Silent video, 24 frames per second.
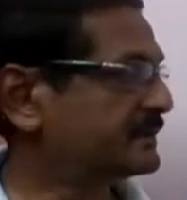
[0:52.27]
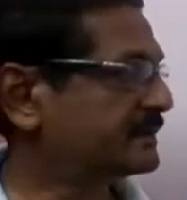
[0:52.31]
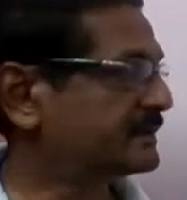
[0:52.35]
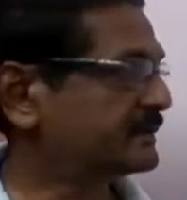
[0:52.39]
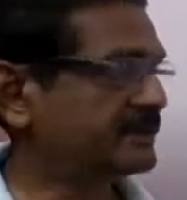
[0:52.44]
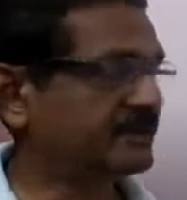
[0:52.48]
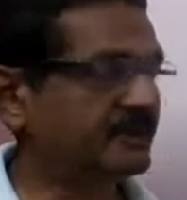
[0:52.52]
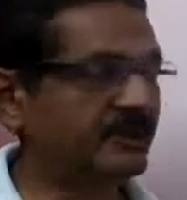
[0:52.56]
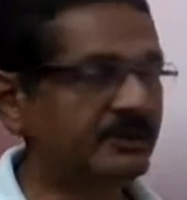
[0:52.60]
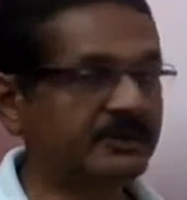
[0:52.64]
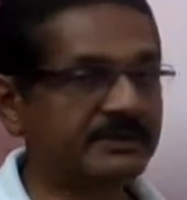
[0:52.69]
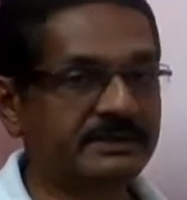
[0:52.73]

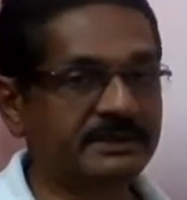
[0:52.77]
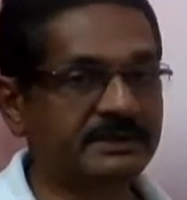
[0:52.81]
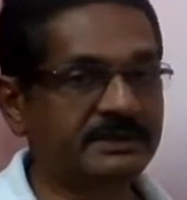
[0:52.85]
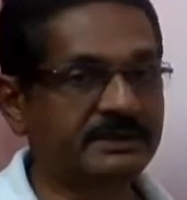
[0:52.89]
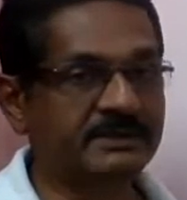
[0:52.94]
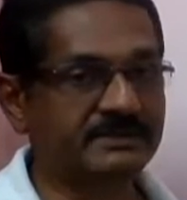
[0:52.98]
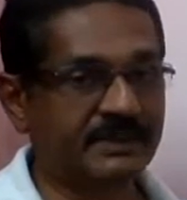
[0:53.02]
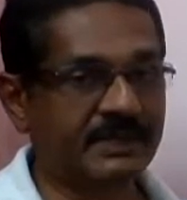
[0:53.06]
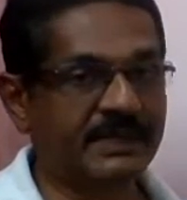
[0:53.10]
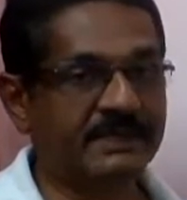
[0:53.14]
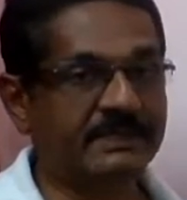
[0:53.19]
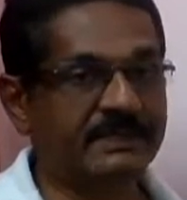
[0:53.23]
going
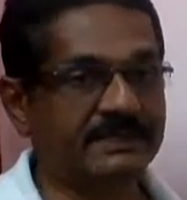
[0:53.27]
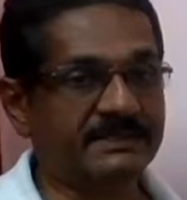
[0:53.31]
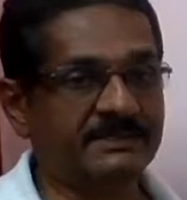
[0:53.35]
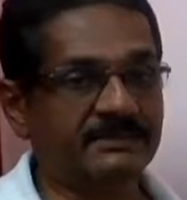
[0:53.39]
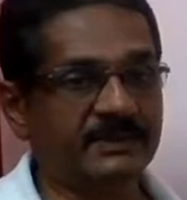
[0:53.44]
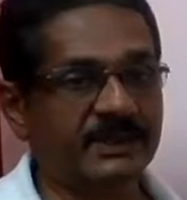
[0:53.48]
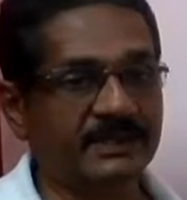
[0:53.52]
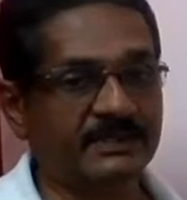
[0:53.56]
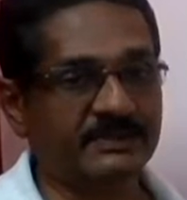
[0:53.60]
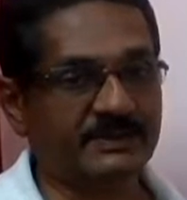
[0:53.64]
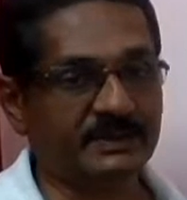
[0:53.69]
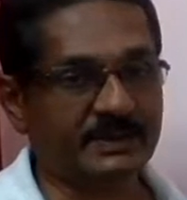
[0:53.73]
says, practice
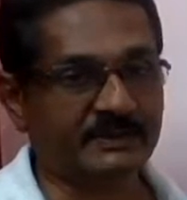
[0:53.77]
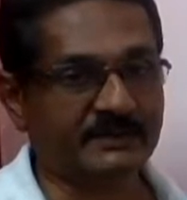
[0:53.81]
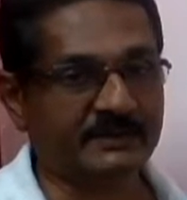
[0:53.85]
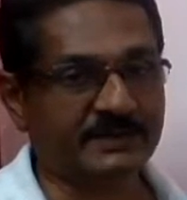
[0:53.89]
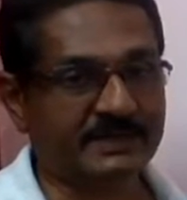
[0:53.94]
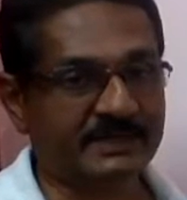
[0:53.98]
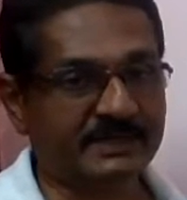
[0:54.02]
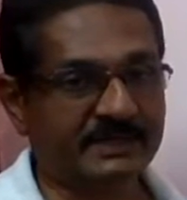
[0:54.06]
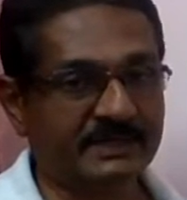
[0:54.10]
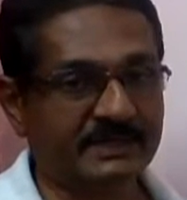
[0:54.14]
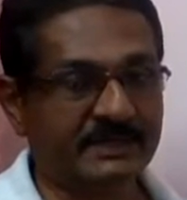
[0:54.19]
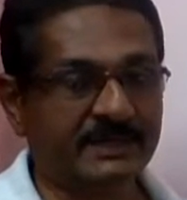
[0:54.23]
makes
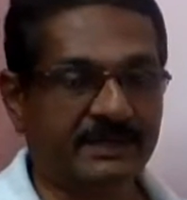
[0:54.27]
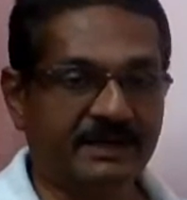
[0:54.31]
perfect,